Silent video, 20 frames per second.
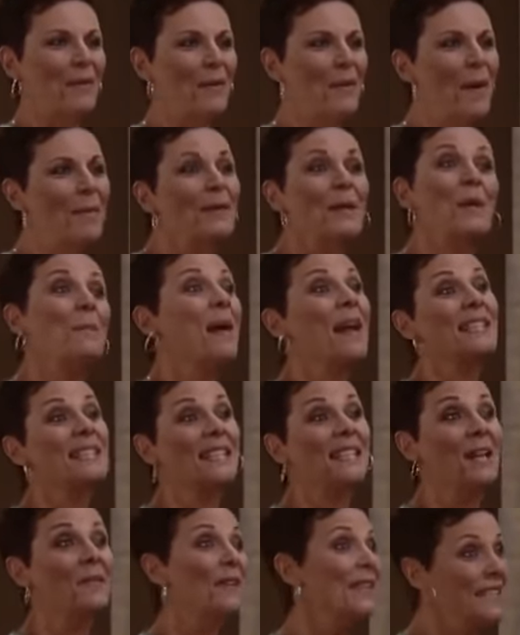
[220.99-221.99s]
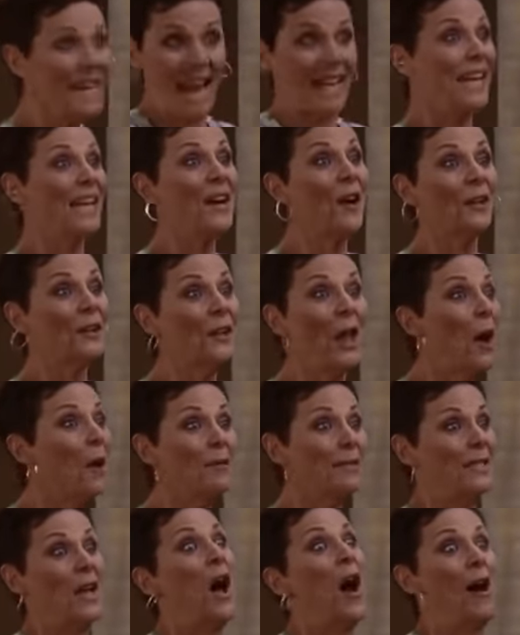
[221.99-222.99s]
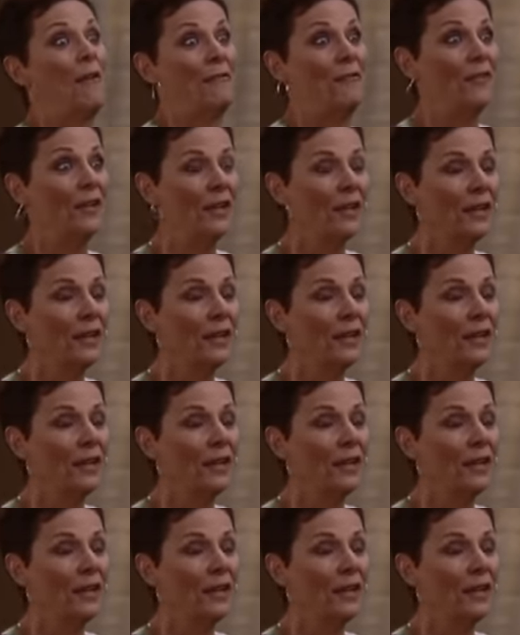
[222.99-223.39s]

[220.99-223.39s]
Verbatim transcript: of a woman who makes a living taking her clothes off! Oh,